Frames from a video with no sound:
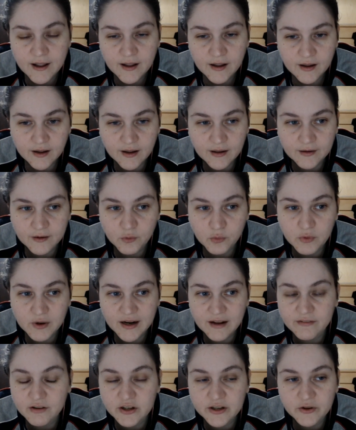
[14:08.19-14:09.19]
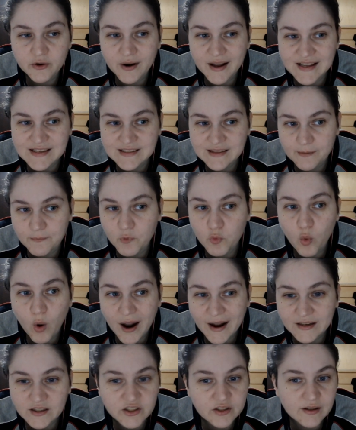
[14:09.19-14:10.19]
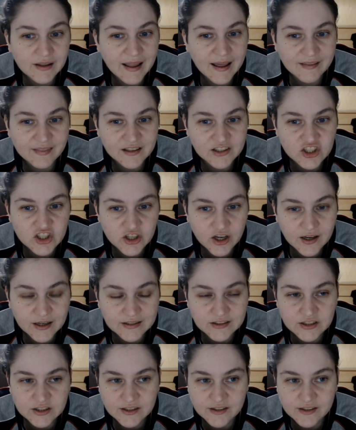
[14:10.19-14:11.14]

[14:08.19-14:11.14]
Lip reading: And whenever you ask them, why do you like that character,